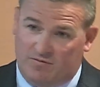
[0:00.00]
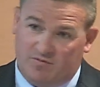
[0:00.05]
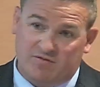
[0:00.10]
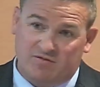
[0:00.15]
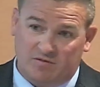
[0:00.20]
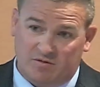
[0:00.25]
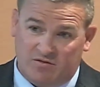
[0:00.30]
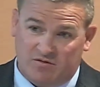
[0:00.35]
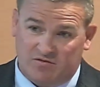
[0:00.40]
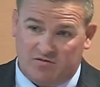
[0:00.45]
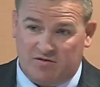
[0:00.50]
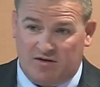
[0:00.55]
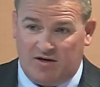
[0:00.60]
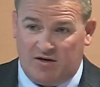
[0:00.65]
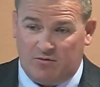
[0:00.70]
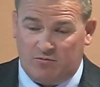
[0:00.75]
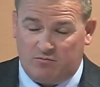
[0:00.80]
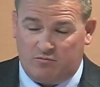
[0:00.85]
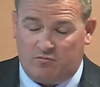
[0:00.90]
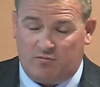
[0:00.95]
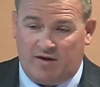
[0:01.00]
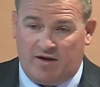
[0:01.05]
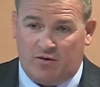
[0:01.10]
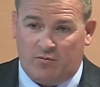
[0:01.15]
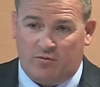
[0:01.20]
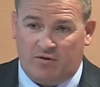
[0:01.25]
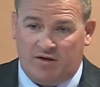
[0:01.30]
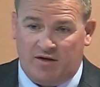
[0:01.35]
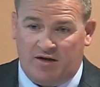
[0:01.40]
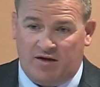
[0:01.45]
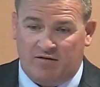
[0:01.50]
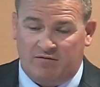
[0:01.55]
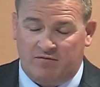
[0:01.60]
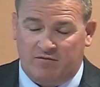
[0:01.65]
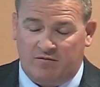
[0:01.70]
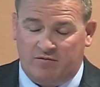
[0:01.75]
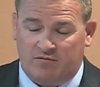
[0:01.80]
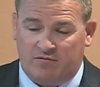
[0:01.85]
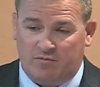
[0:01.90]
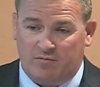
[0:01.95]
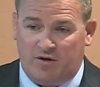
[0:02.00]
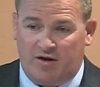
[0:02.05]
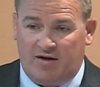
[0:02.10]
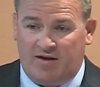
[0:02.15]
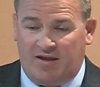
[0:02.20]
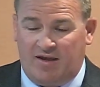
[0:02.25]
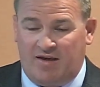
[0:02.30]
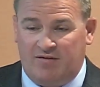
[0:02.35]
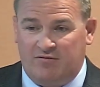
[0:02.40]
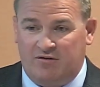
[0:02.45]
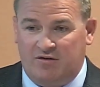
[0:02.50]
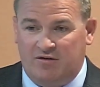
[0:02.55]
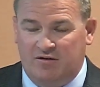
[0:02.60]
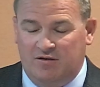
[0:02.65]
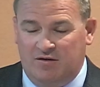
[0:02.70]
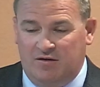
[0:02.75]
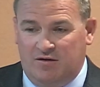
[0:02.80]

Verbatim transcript: because now now we have, from not having